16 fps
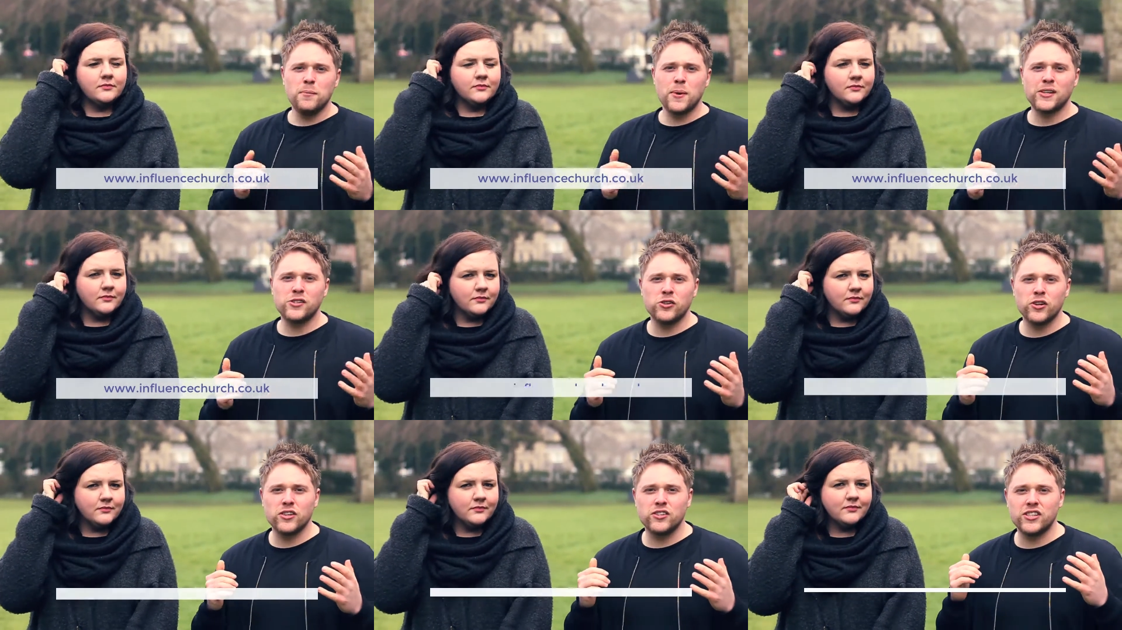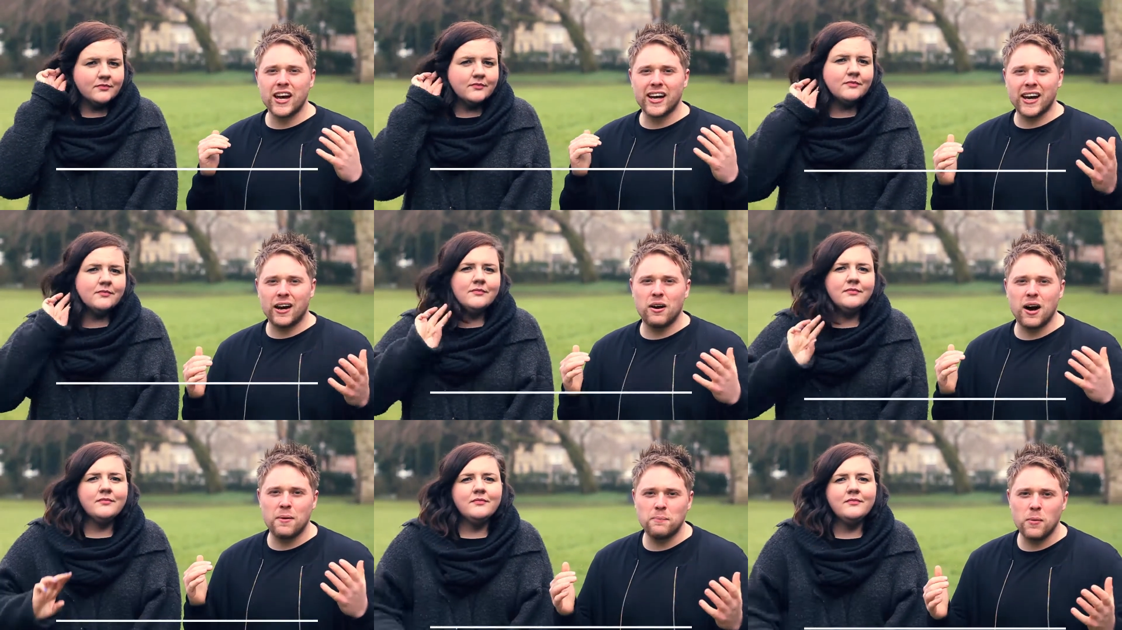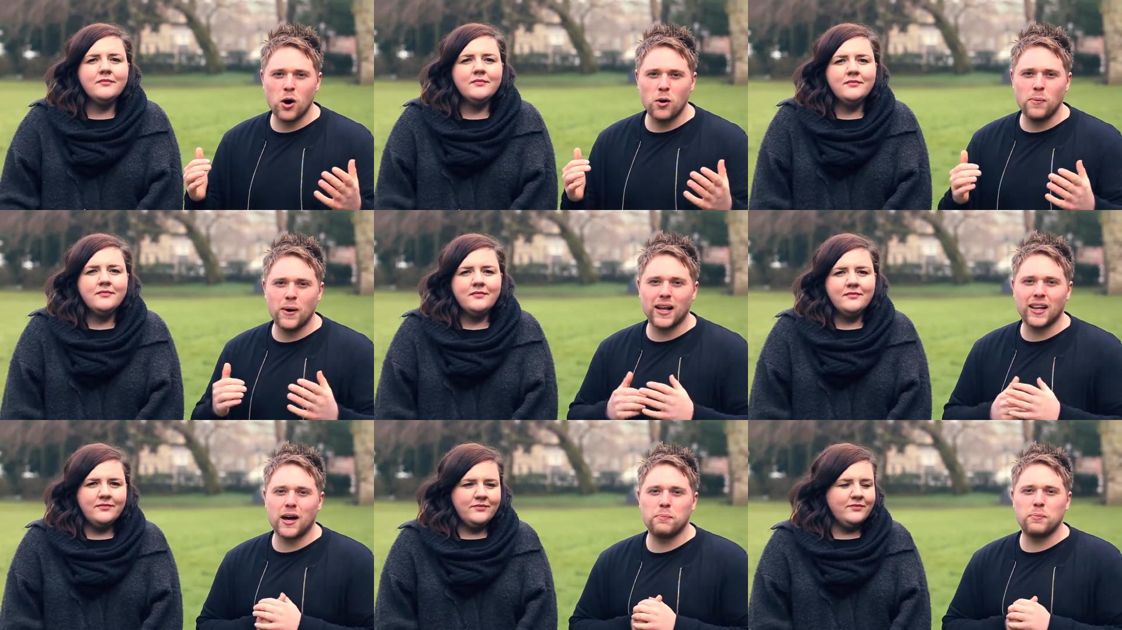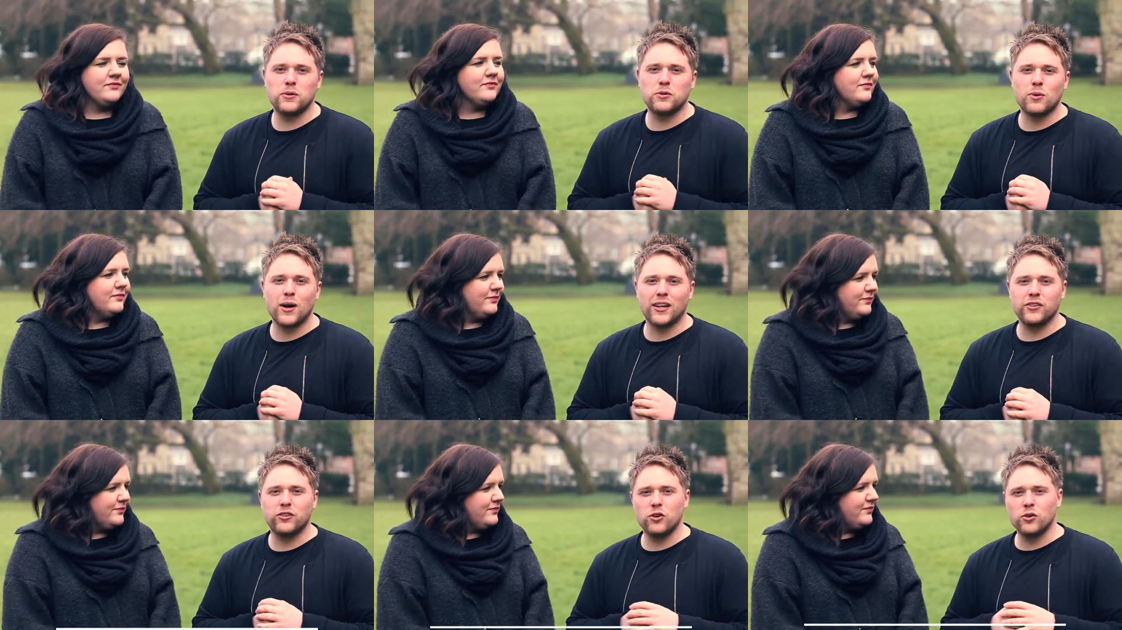Speaker 1: And make sure you check out our mobile app as well and